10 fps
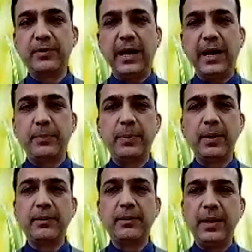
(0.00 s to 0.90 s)
people
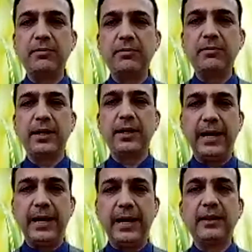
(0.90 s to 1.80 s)
remain with the
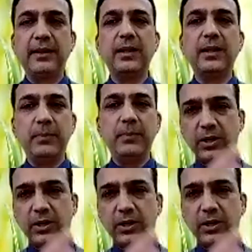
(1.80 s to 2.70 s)
diet, then they miss out
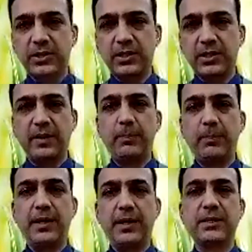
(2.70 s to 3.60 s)
on some other
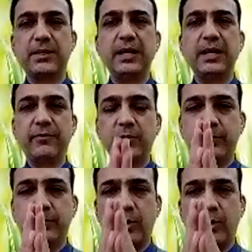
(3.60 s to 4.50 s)
parts. They have to
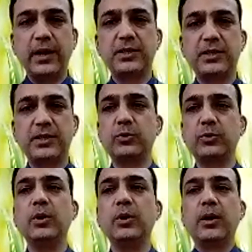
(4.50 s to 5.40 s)
progress into
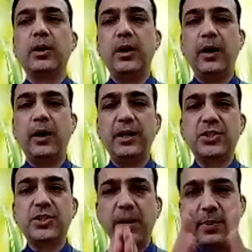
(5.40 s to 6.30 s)

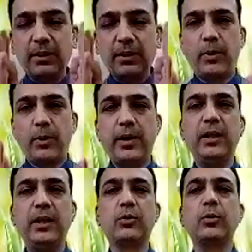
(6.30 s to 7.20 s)
reshaping the body
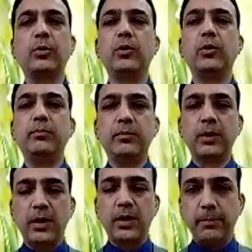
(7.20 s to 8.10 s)
through
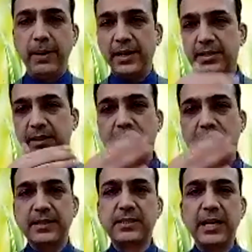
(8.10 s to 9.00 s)
balancing their
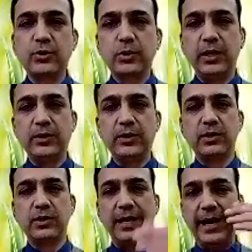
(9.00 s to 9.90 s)
exercise routine. So
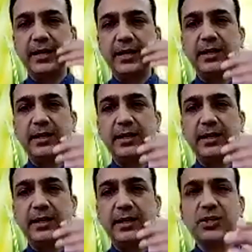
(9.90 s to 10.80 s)
diet
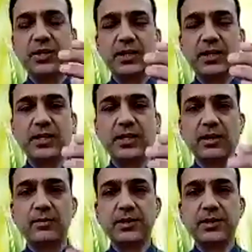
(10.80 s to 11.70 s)
initiates the
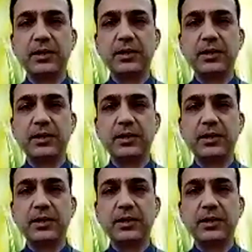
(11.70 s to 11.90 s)
reversal.